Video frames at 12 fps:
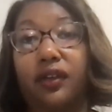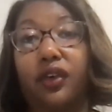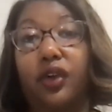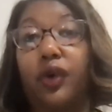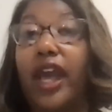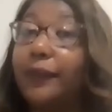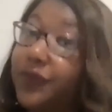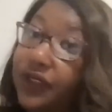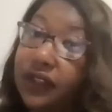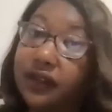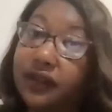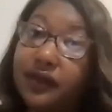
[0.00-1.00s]

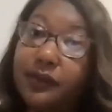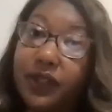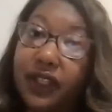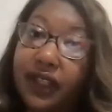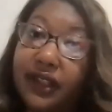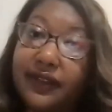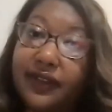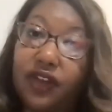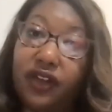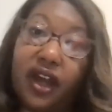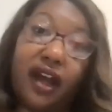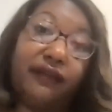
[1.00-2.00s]
craptions because
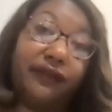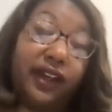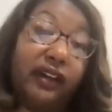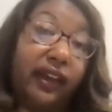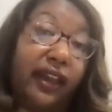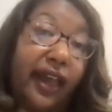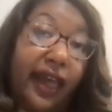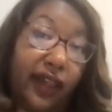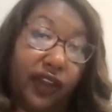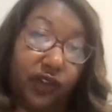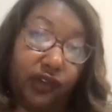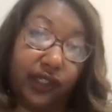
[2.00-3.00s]
they're not very
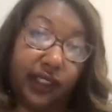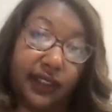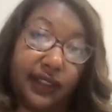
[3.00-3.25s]
accurate.